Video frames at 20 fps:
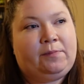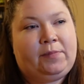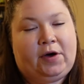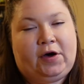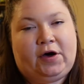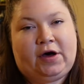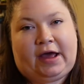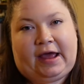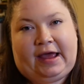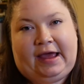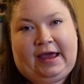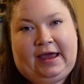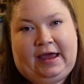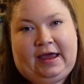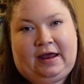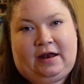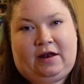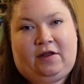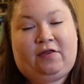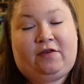book
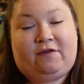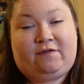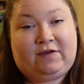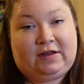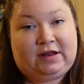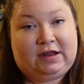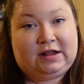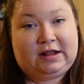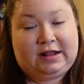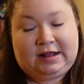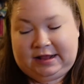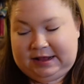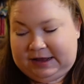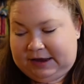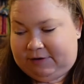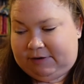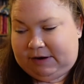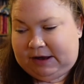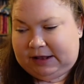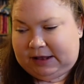in the Villains
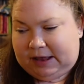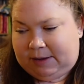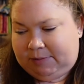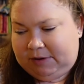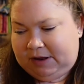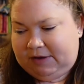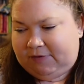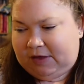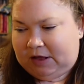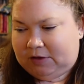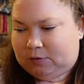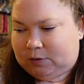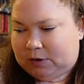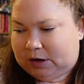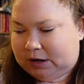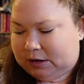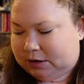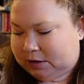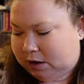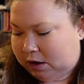series, I believe that's what
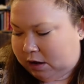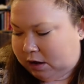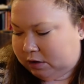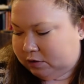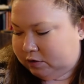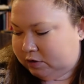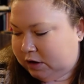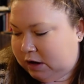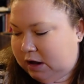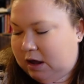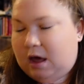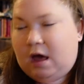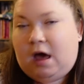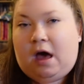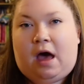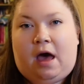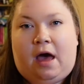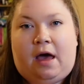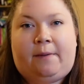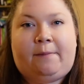it's called.
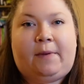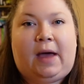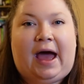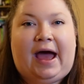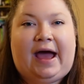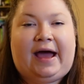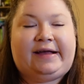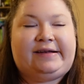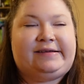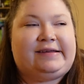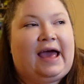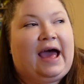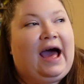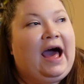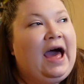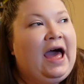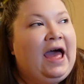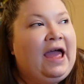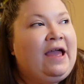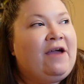And
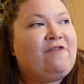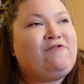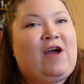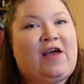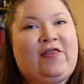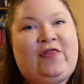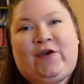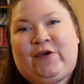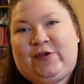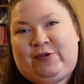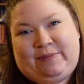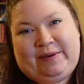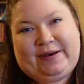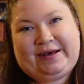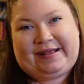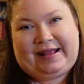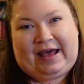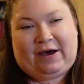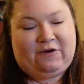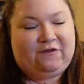I read those
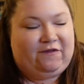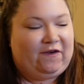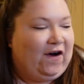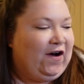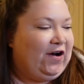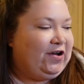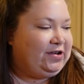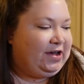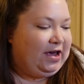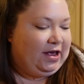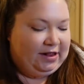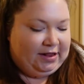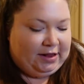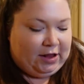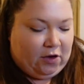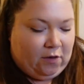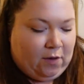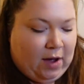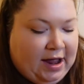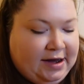books out of order.
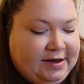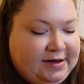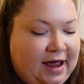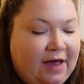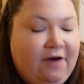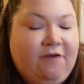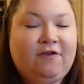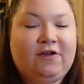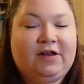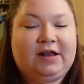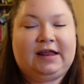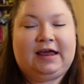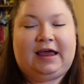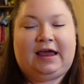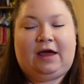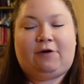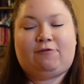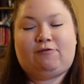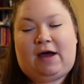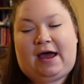So I
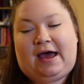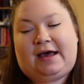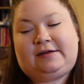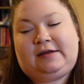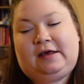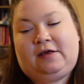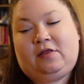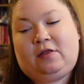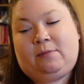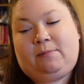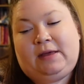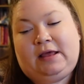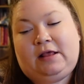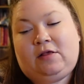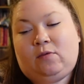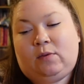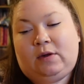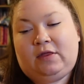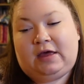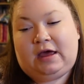definitely read The
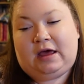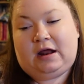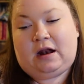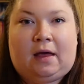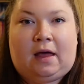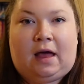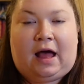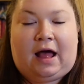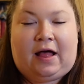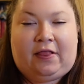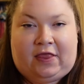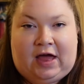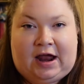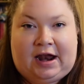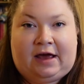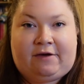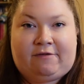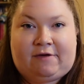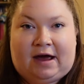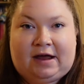Beast Within, and then
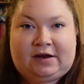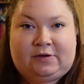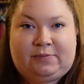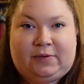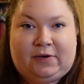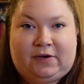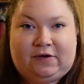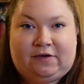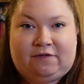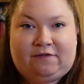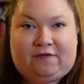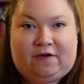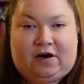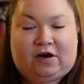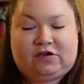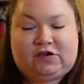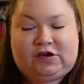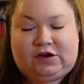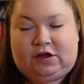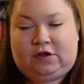I read Poor
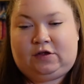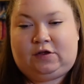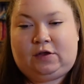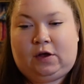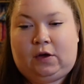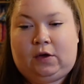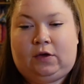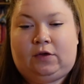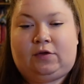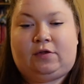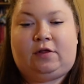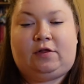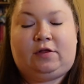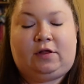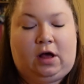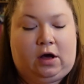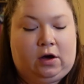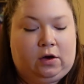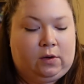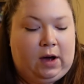Unfortunate Souls.
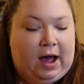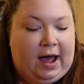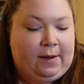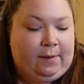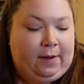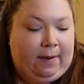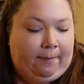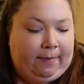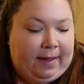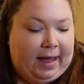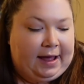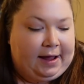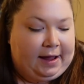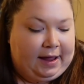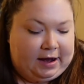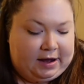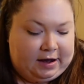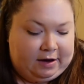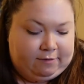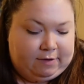So I went back
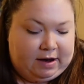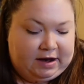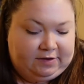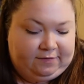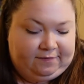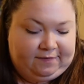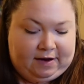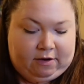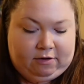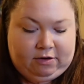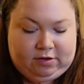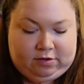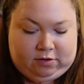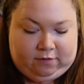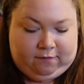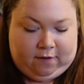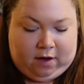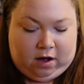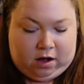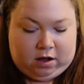and I read Fairest
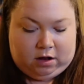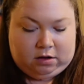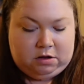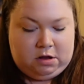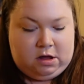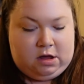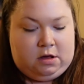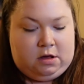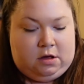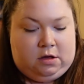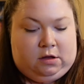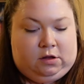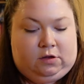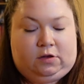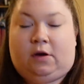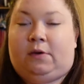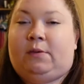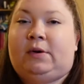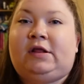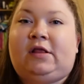of All.
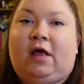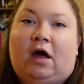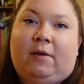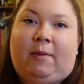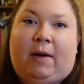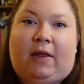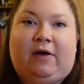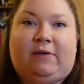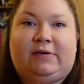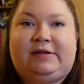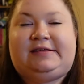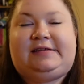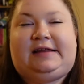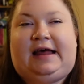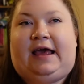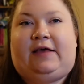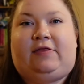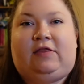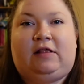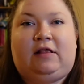So I want to talk about that one
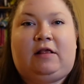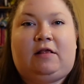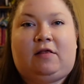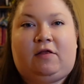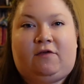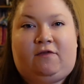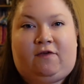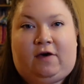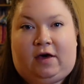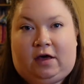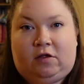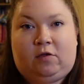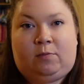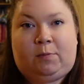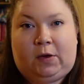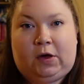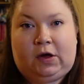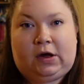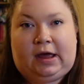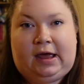today. This is the first
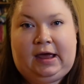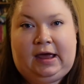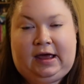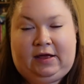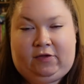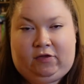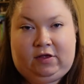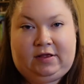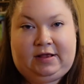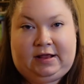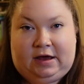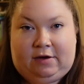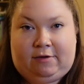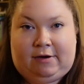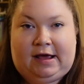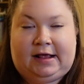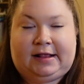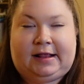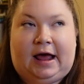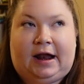book in the
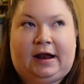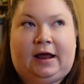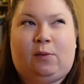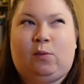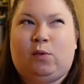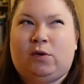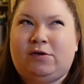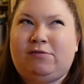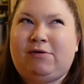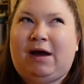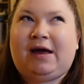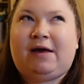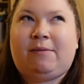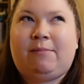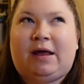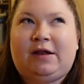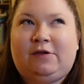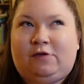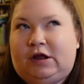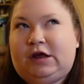series, and I would
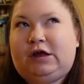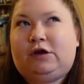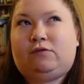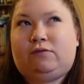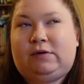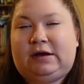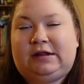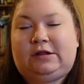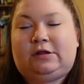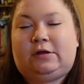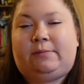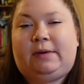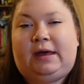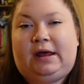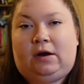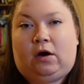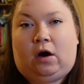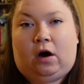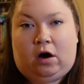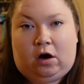recommend that you read them
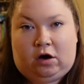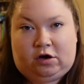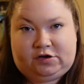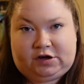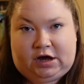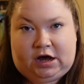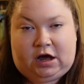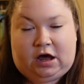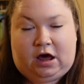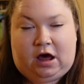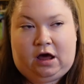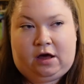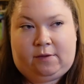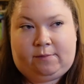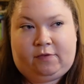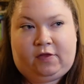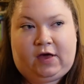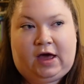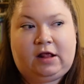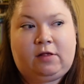in order.
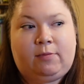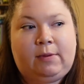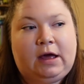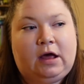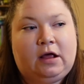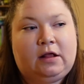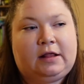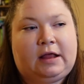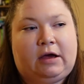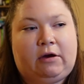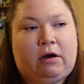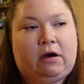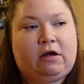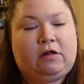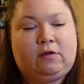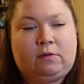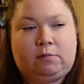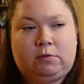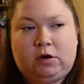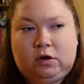That is because there are
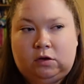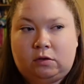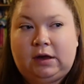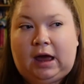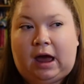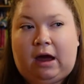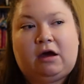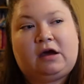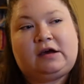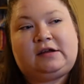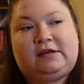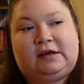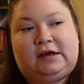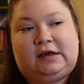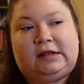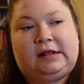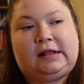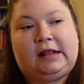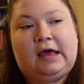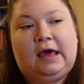some new
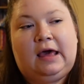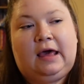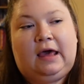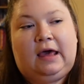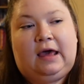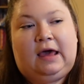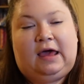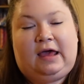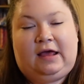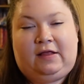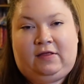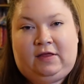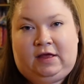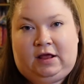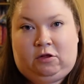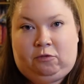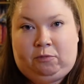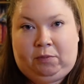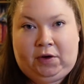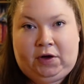characters in
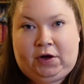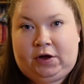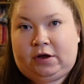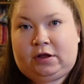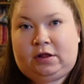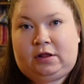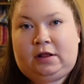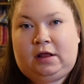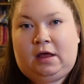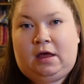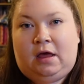these books